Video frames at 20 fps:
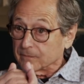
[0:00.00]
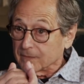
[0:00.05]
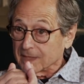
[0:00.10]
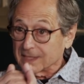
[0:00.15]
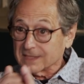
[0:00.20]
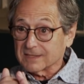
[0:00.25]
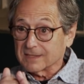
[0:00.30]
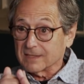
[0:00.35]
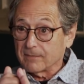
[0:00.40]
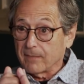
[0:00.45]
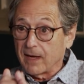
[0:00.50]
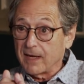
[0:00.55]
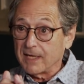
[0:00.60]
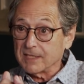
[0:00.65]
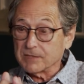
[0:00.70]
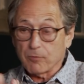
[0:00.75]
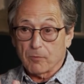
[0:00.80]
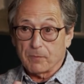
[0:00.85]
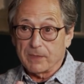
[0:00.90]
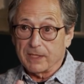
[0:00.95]
its
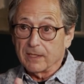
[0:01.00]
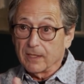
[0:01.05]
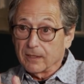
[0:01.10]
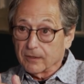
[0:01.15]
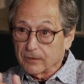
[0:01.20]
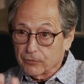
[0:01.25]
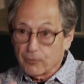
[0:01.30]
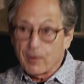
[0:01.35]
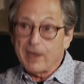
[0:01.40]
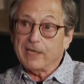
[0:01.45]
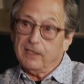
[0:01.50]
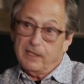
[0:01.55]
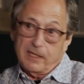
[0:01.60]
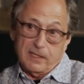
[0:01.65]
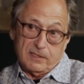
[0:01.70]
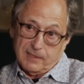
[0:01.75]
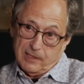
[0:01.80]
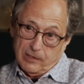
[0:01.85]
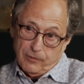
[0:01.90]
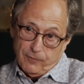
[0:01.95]
demise will be greatly
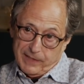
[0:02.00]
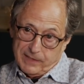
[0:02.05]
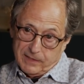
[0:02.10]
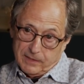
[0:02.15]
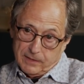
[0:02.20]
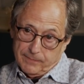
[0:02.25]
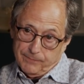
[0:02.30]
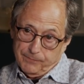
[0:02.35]
accelerated.